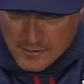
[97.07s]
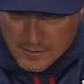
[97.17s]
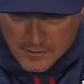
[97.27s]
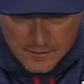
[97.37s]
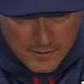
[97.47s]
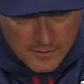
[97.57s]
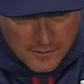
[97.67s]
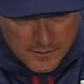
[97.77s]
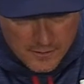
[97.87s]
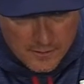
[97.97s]
that talent
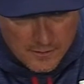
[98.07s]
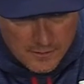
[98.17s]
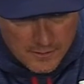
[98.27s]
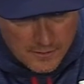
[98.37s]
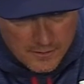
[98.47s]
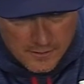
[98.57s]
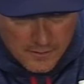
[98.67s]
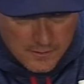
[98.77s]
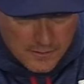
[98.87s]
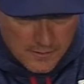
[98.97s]
and be able to also
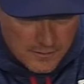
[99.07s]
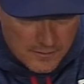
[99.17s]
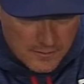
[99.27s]
have that